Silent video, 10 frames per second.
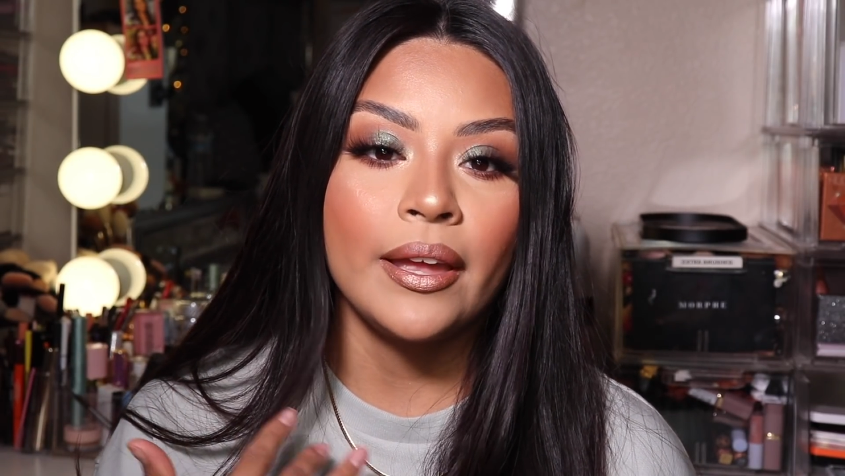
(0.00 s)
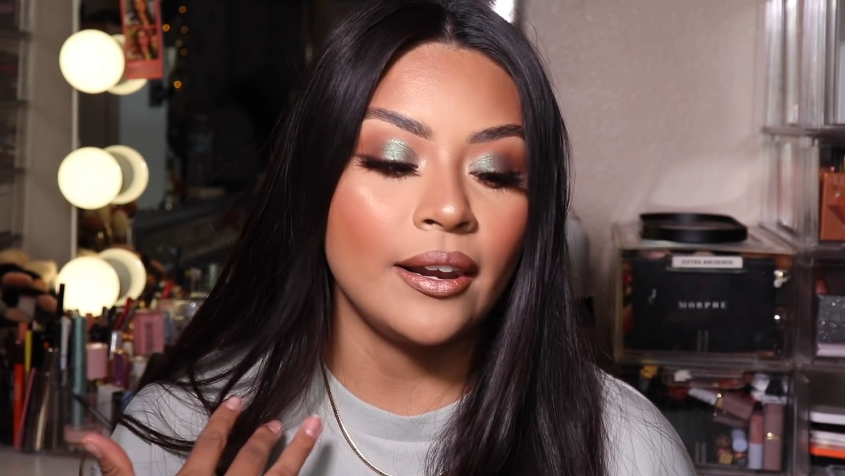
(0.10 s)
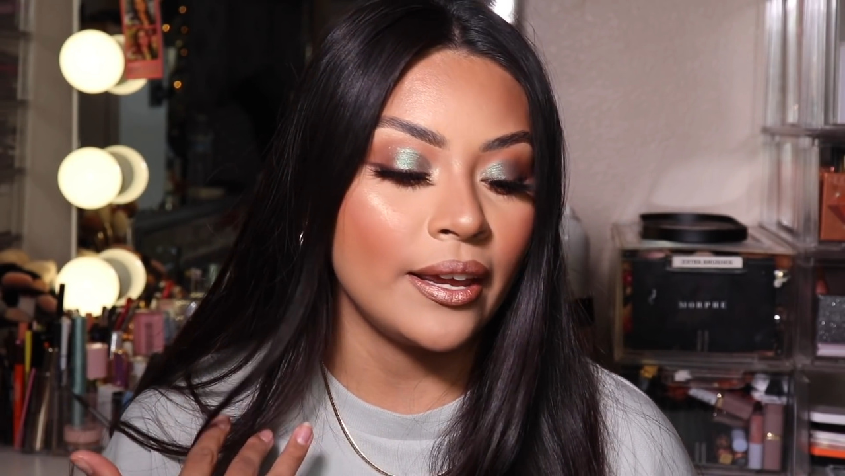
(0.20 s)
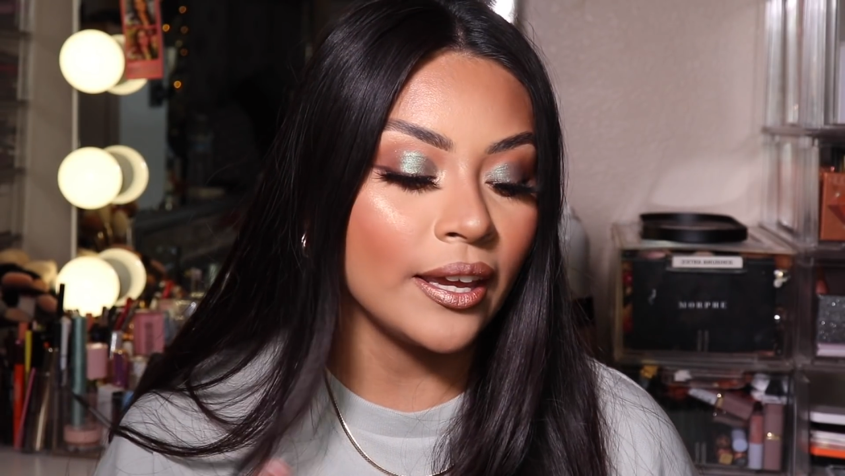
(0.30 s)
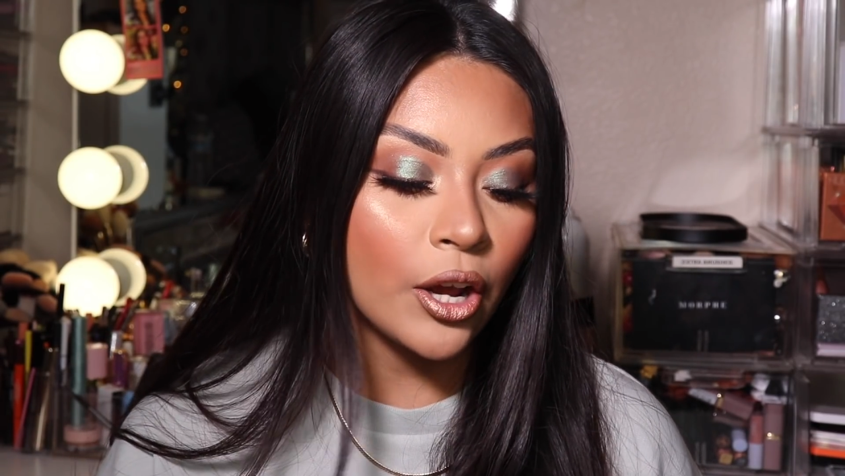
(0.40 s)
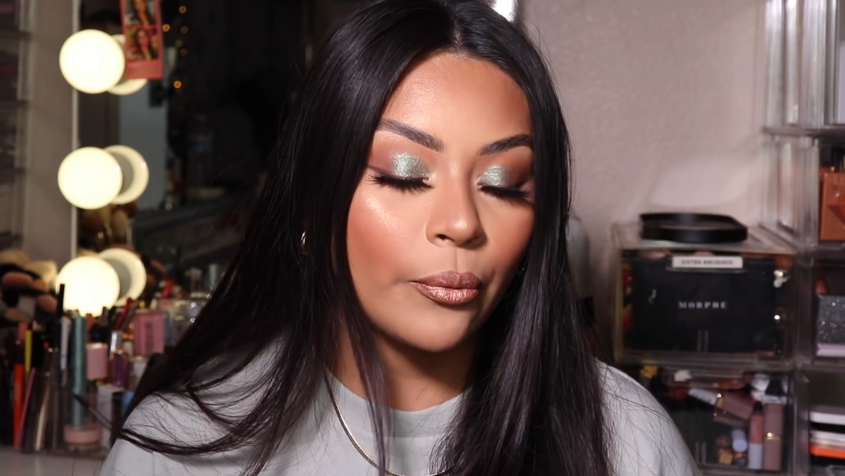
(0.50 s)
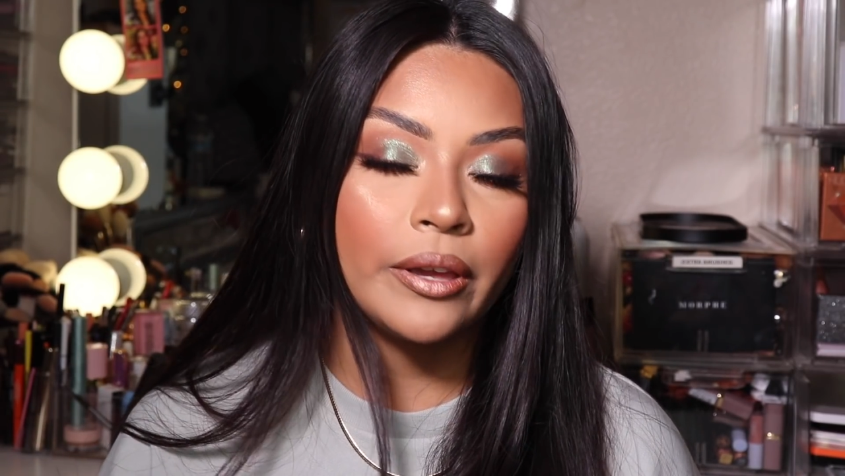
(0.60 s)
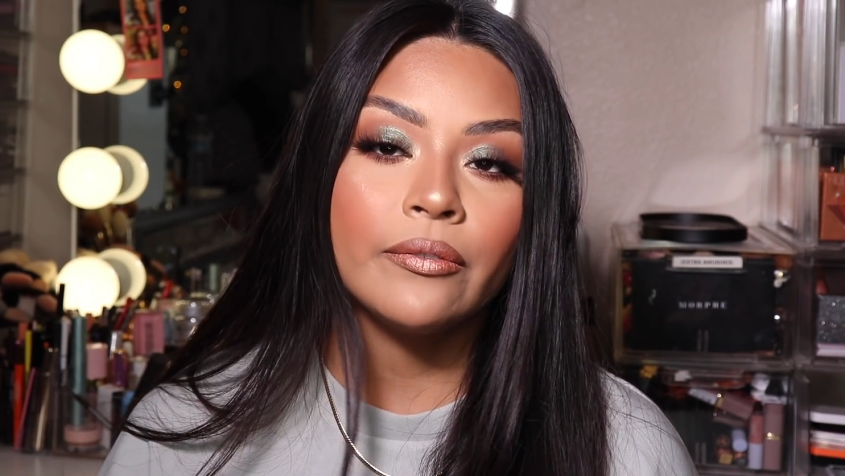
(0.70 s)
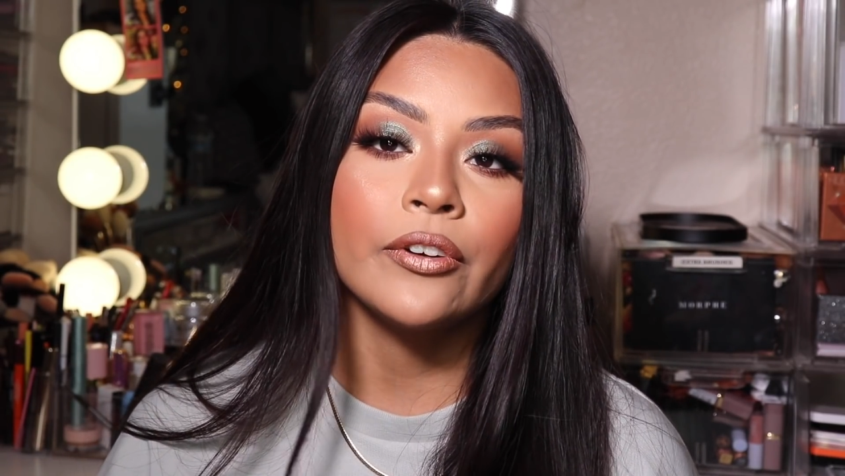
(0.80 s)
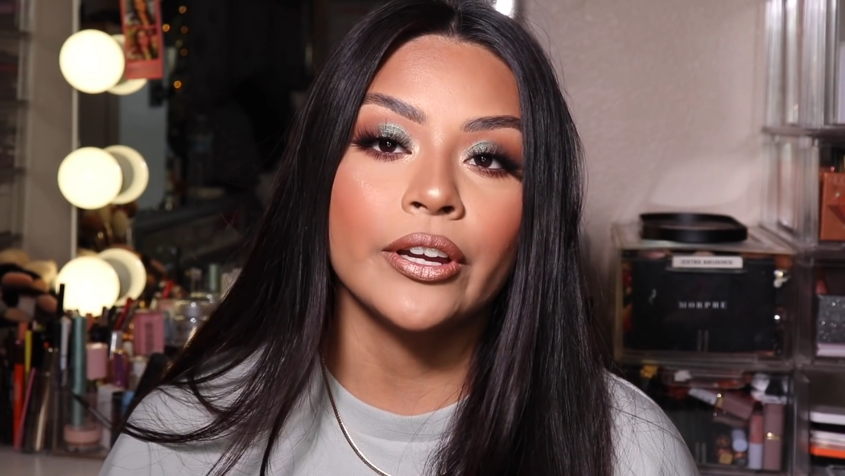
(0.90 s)
and I cannot
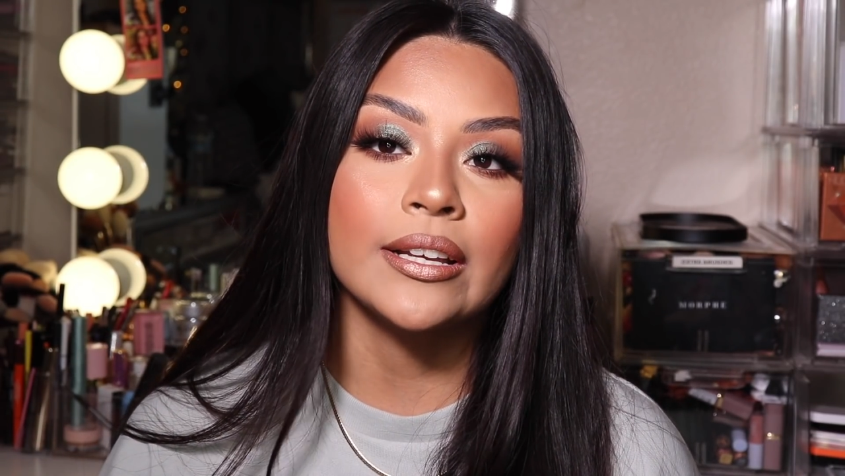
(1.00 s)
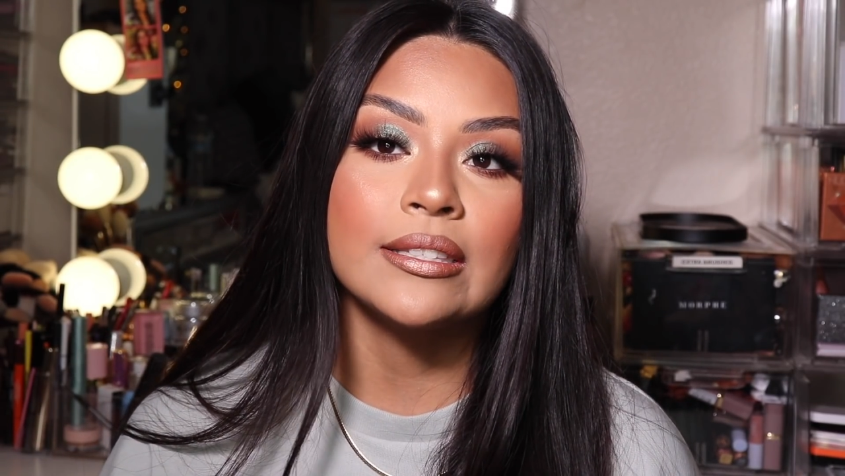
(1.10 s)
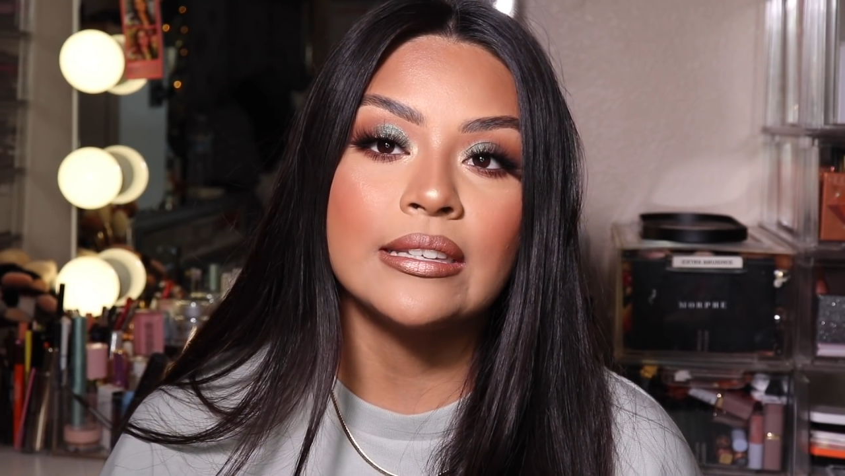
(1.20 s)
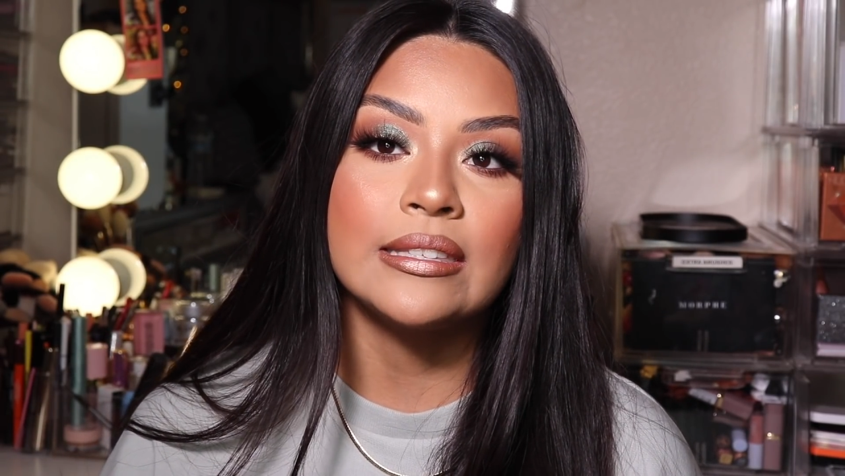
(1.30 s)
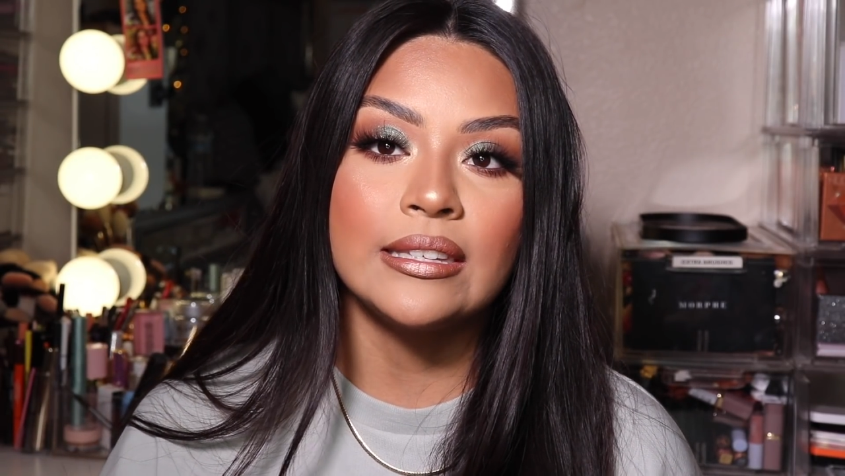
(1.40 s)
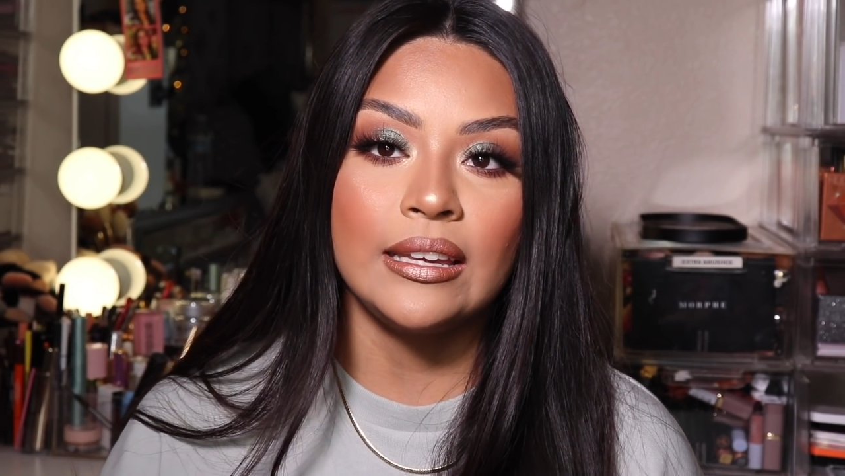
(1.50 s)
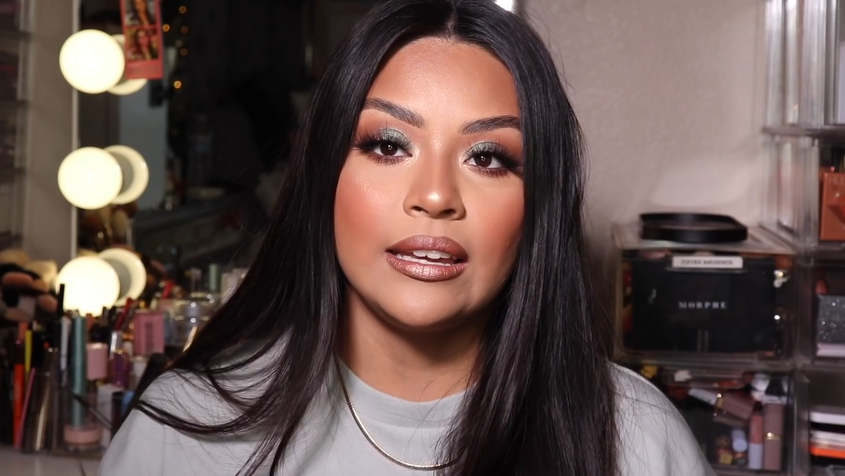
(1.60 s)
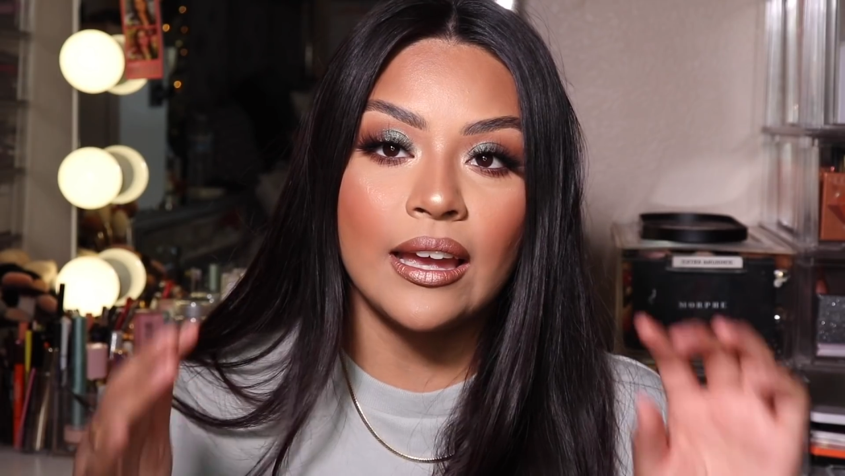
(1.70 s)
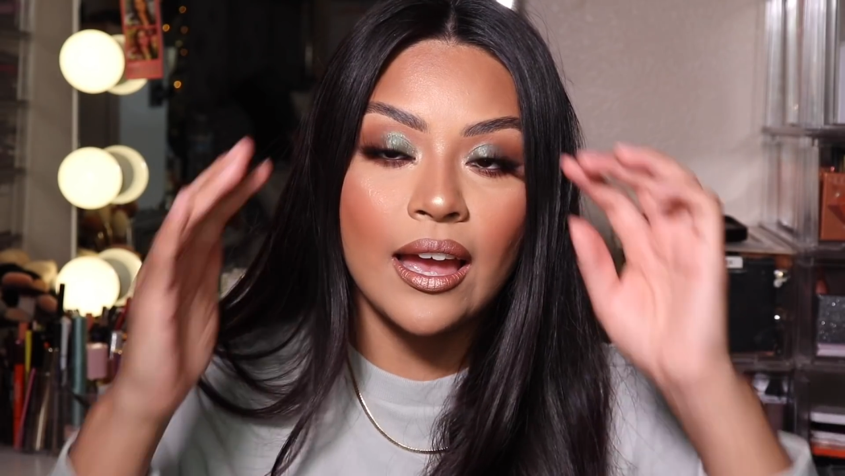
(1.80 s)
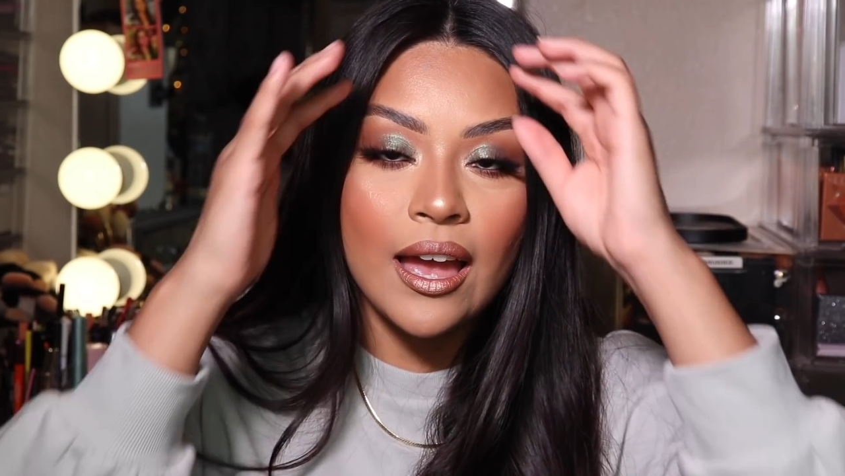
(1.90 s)
wait for you guys to see